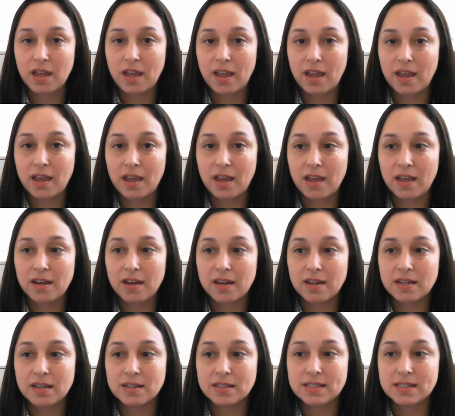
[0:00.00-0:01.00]
and
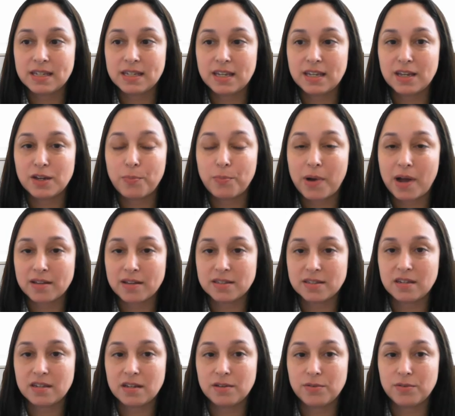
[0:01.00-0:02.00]
seeing
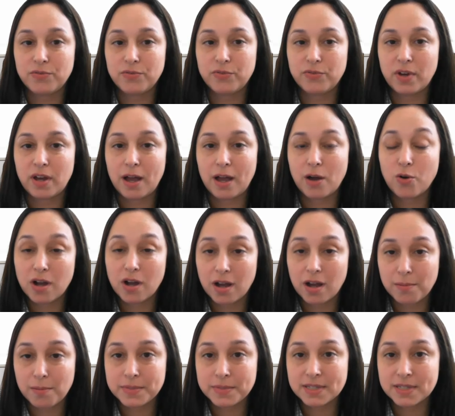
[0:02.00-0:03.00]
positive
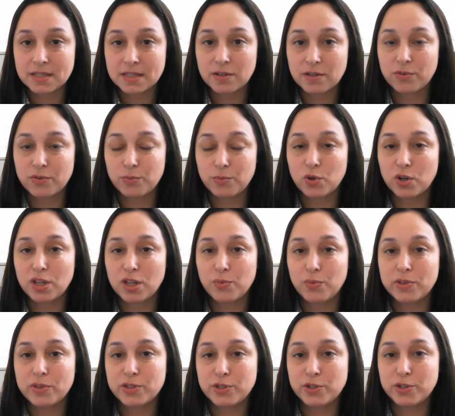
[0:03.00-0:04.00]
outcomes from working
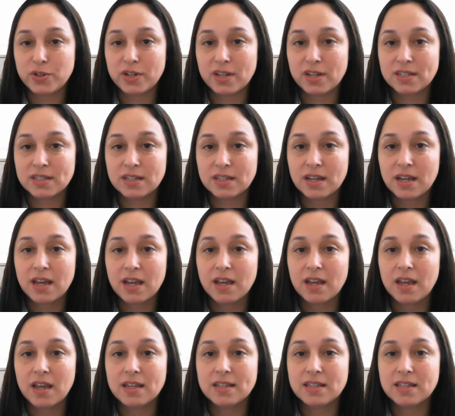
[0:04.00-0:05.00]
with students
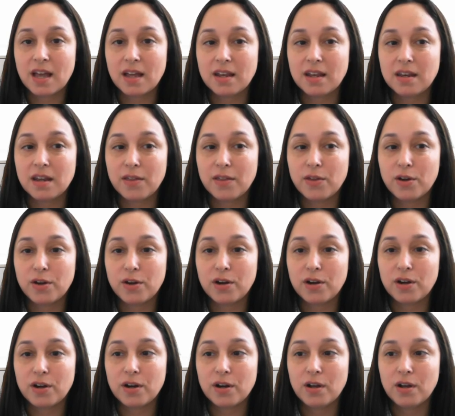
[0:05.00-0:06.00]
is
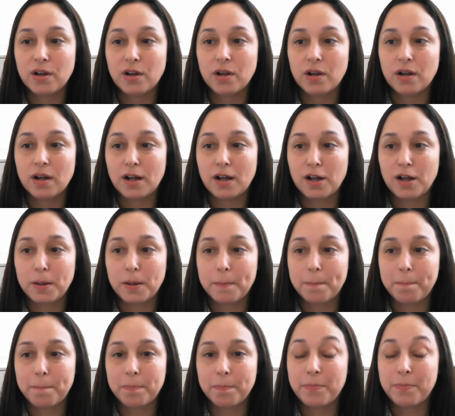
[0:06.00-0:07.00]
another um,
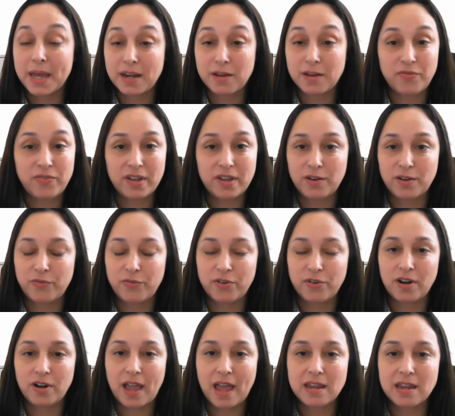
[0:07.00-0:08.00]
benefit
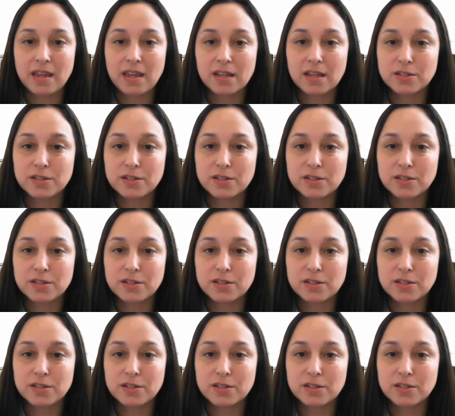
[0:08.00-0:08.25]
for any